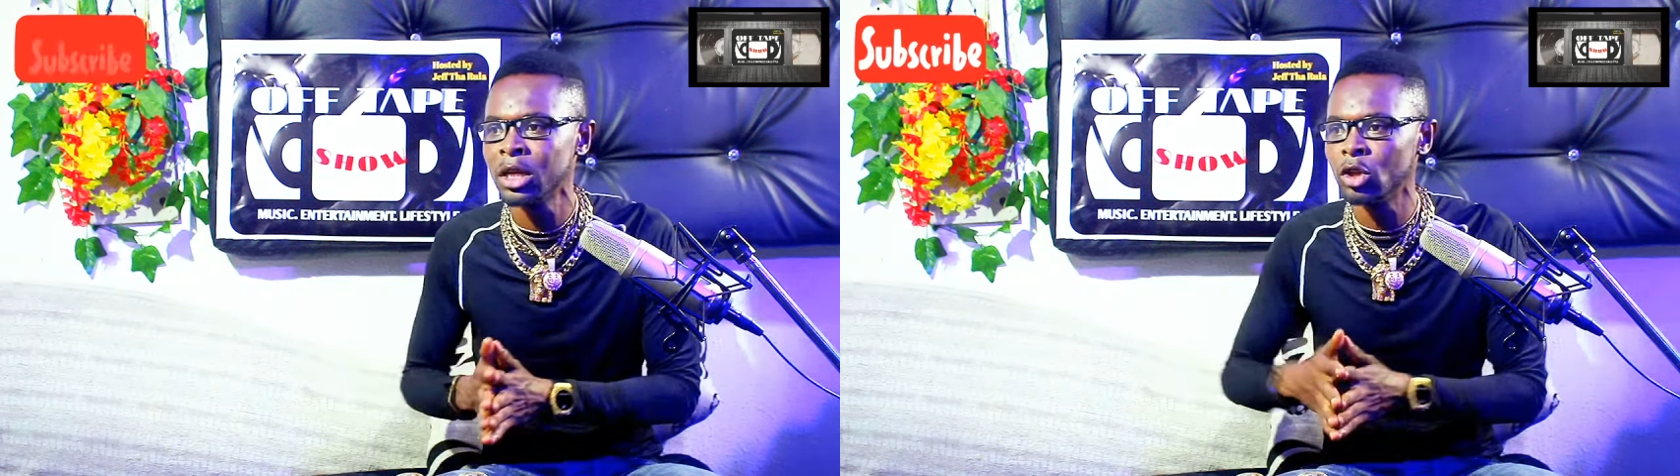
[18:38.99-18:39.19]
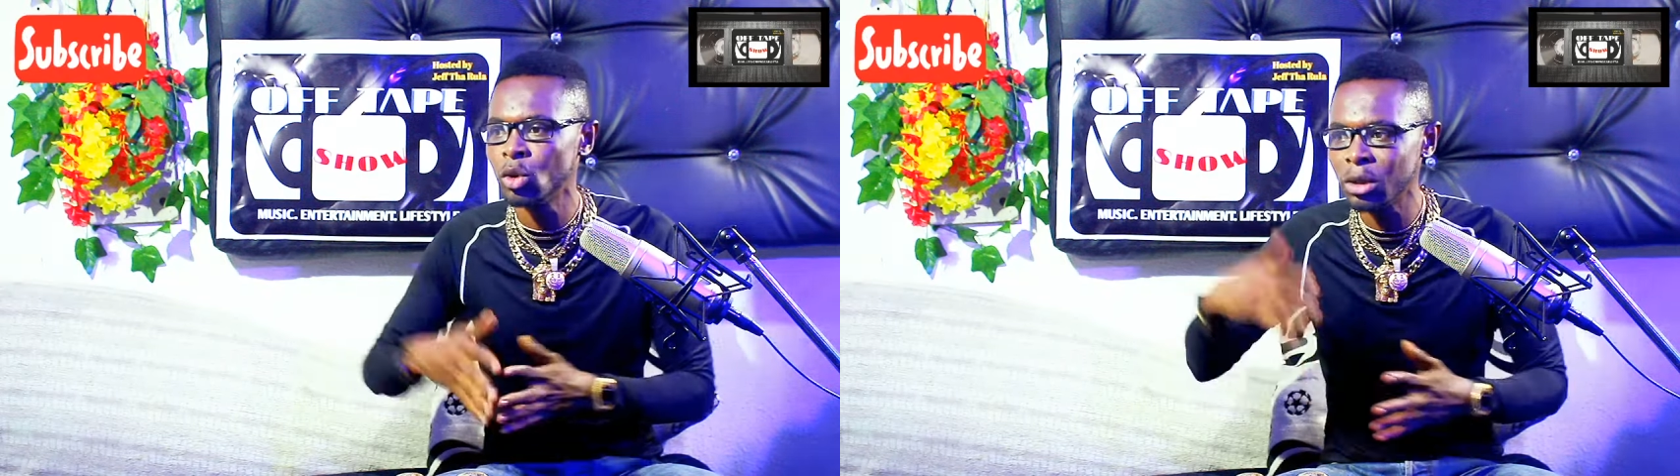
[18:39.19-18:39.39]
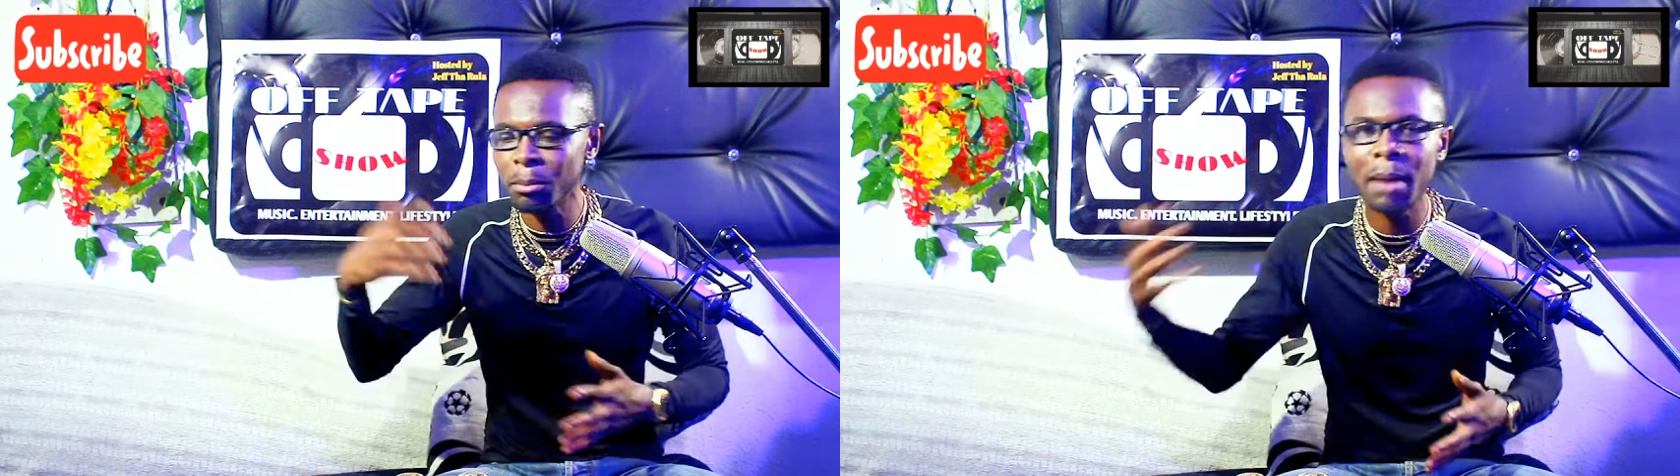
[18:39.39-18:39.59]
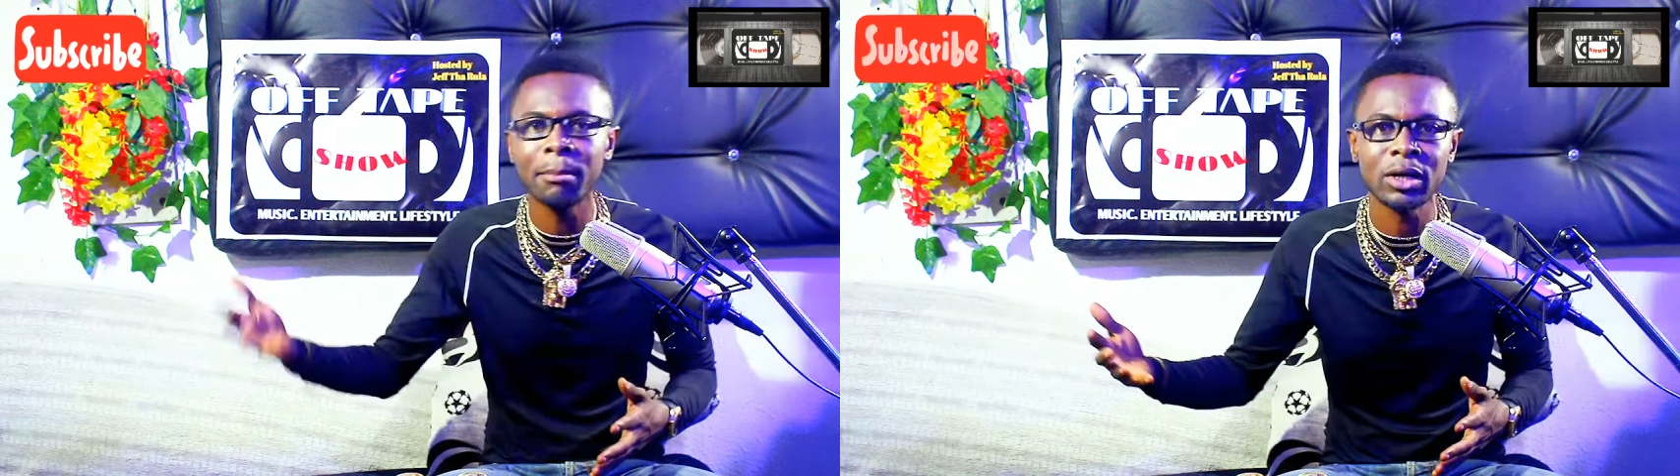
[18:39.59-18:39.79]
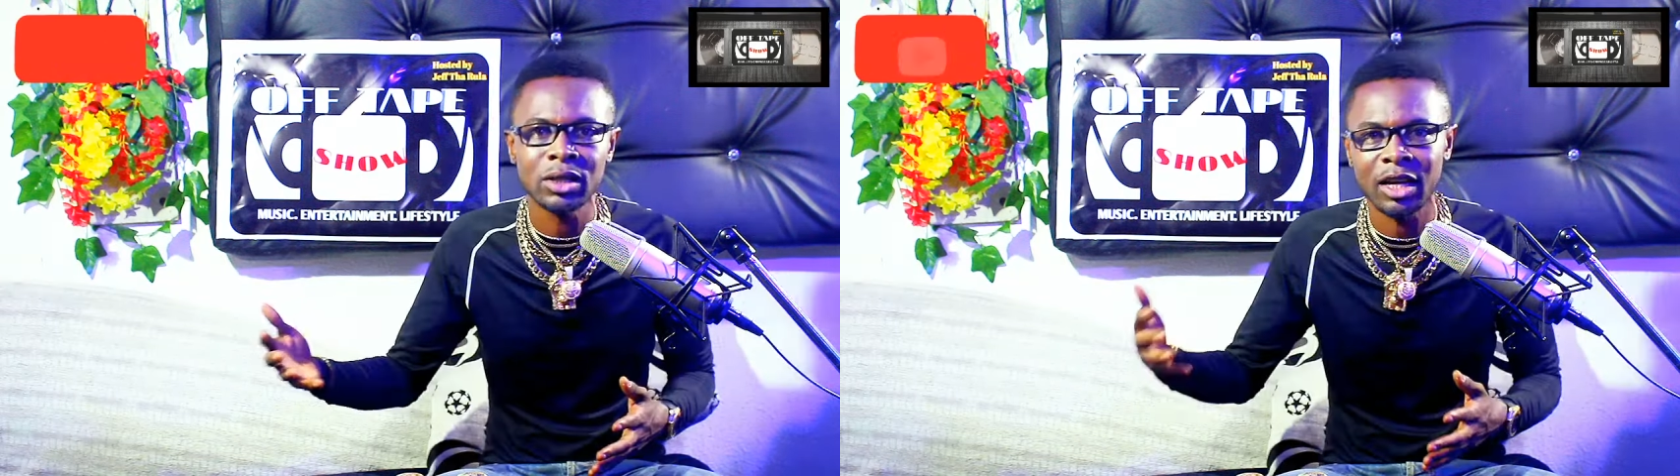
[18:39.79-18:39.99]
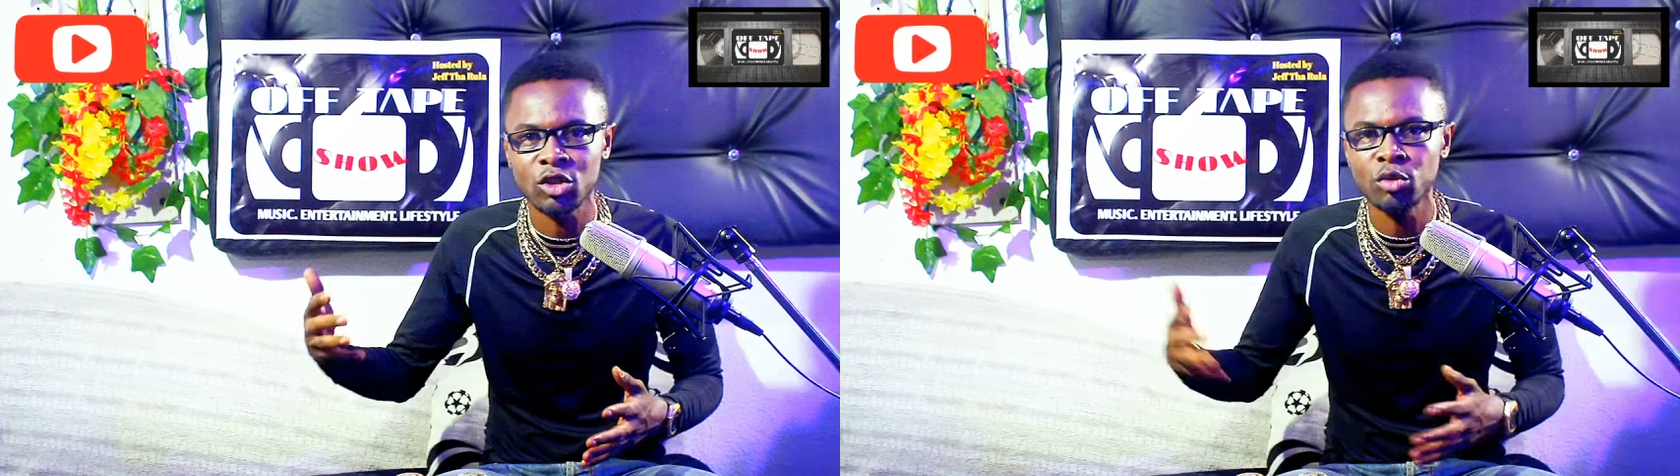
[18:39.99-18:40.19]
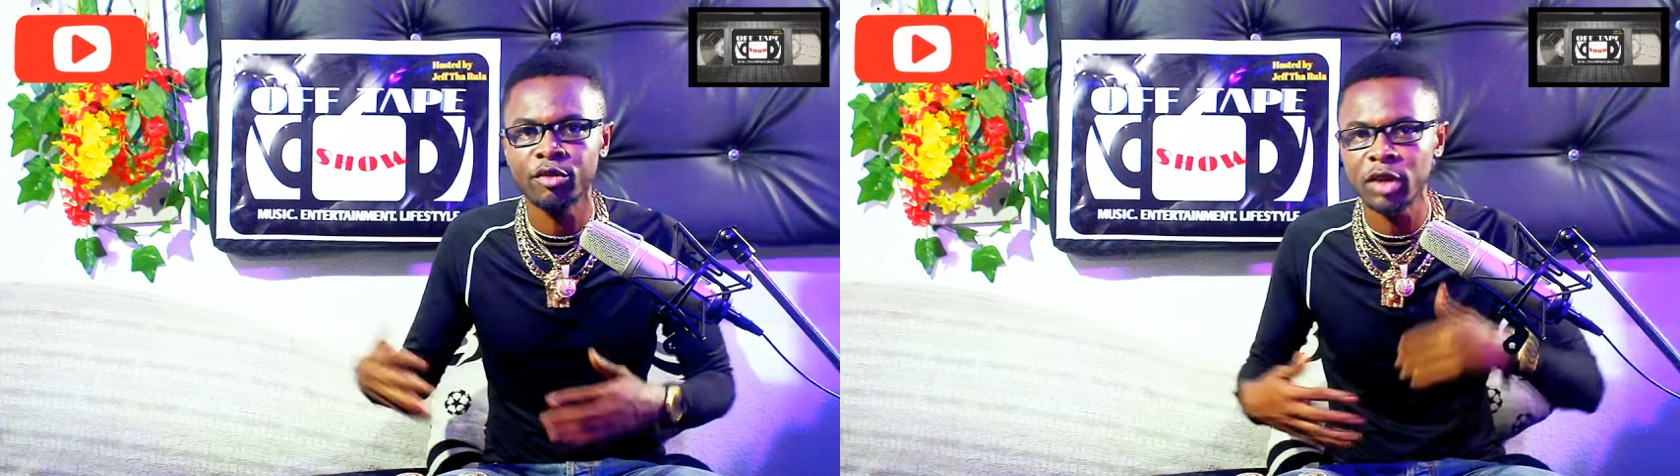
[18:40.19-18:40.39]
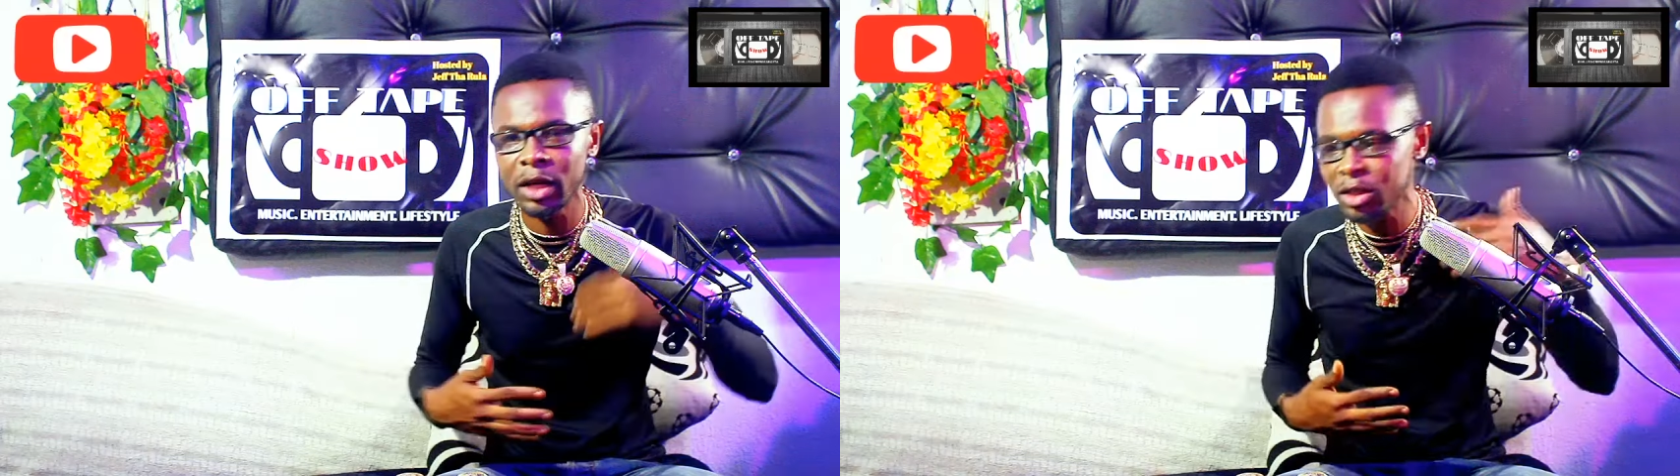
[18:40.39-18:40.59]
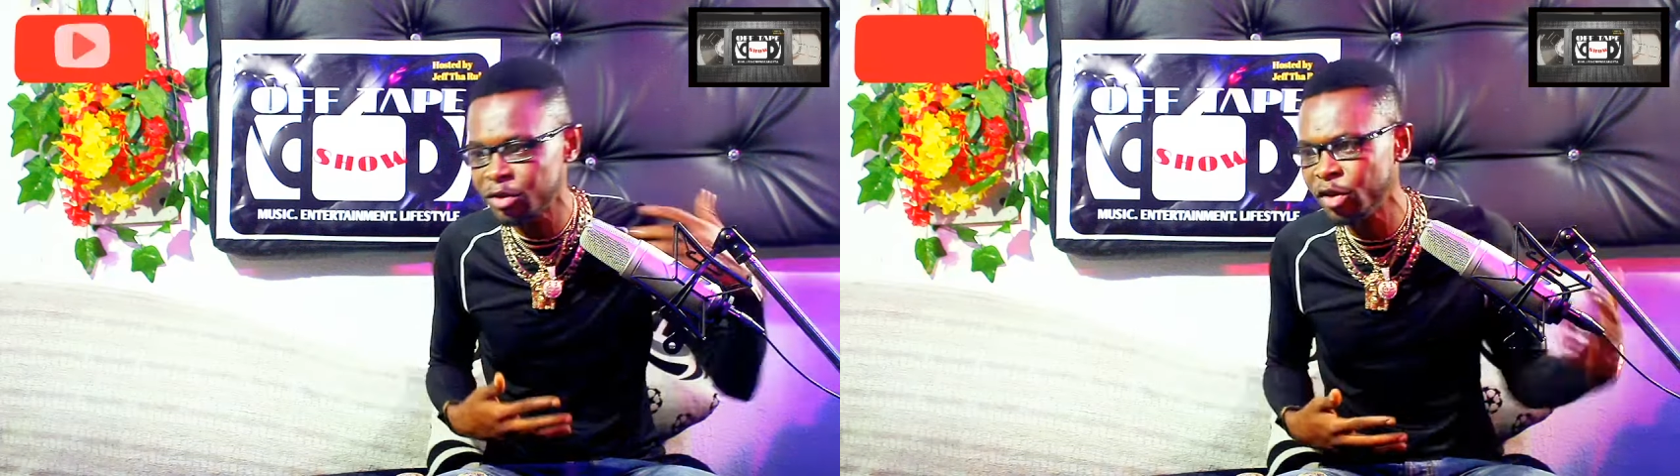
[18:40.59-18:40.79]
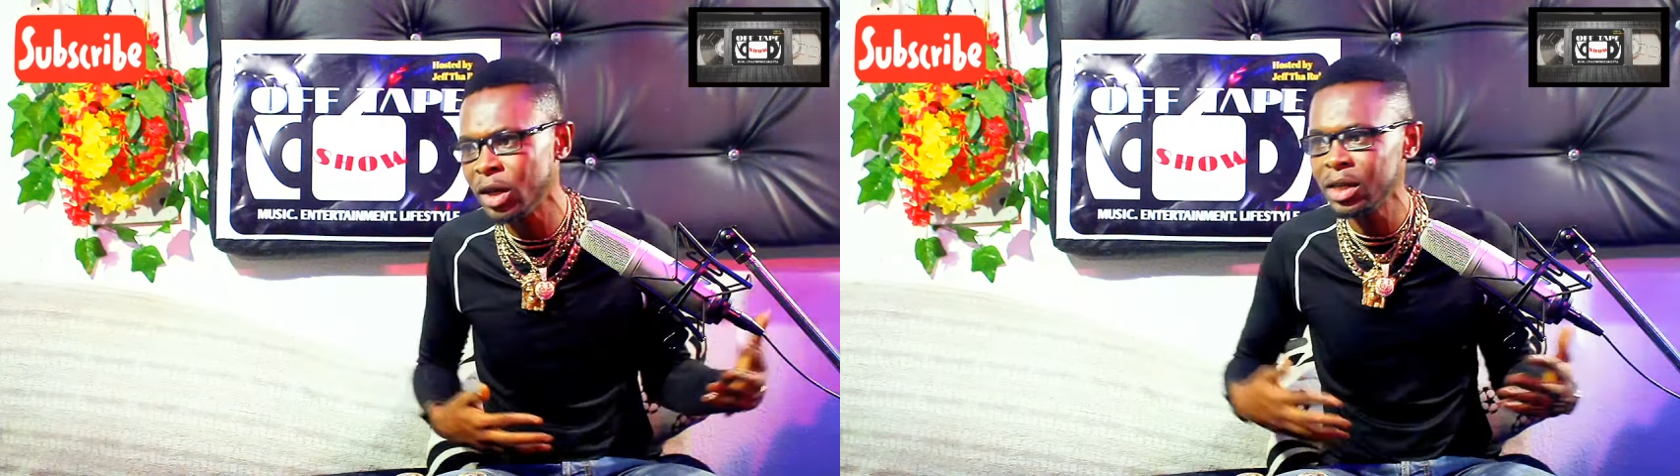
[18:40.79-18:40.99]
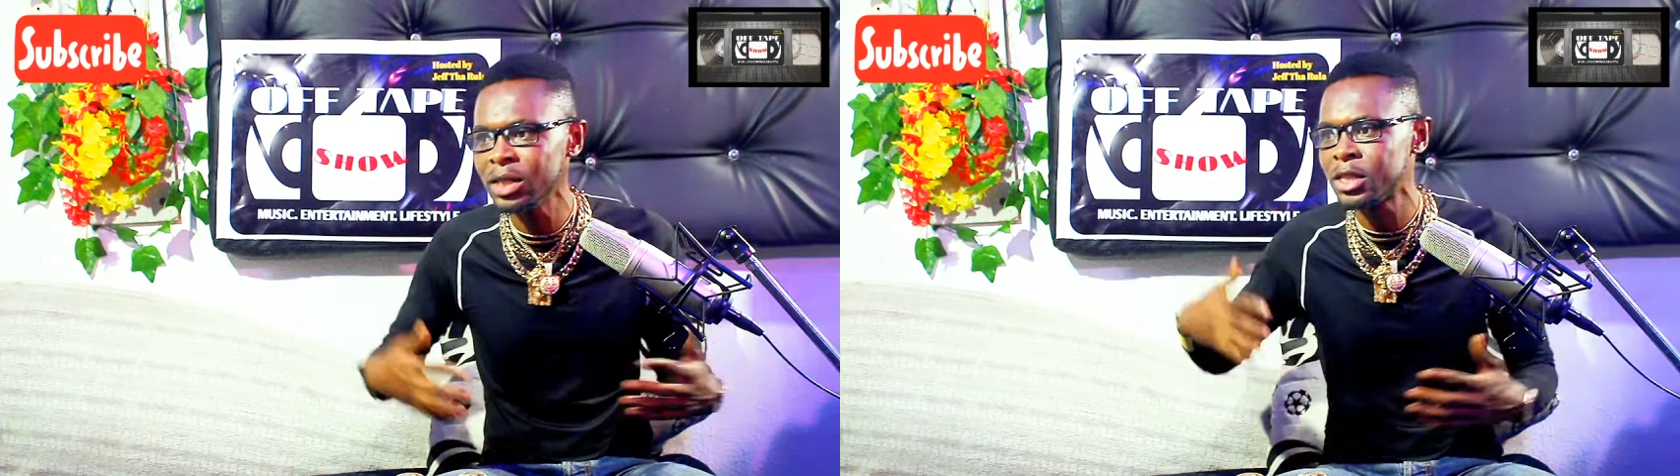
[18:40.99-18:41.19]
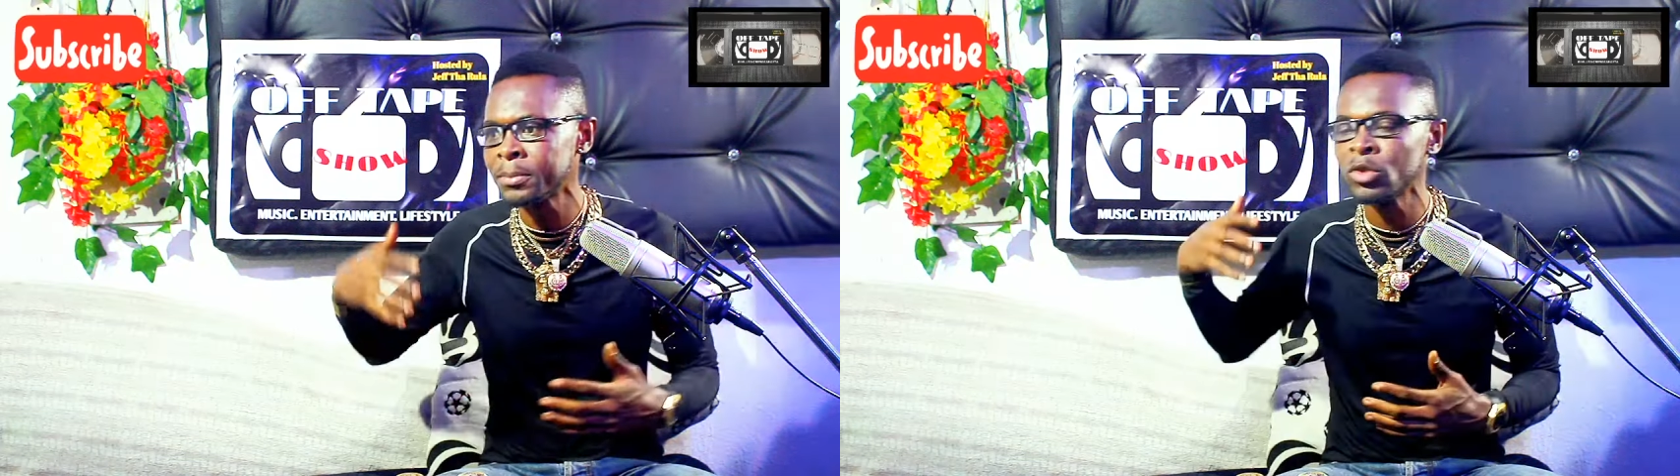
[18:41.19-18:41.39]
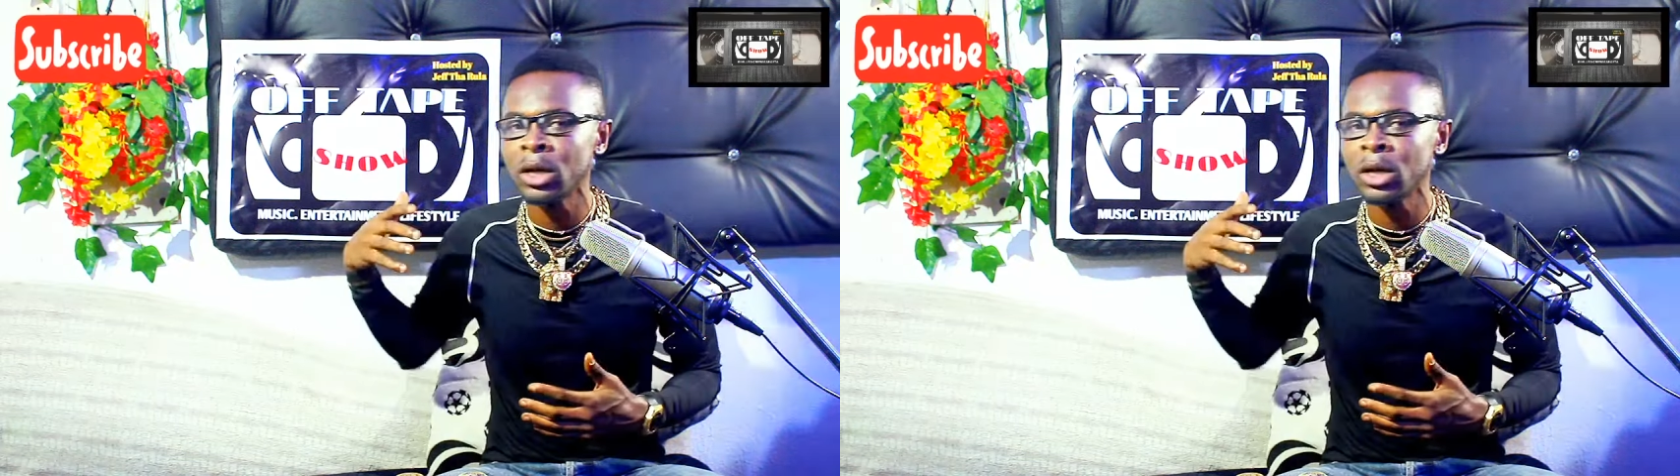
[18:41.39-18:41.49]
you know, the members like Two-Face, Face,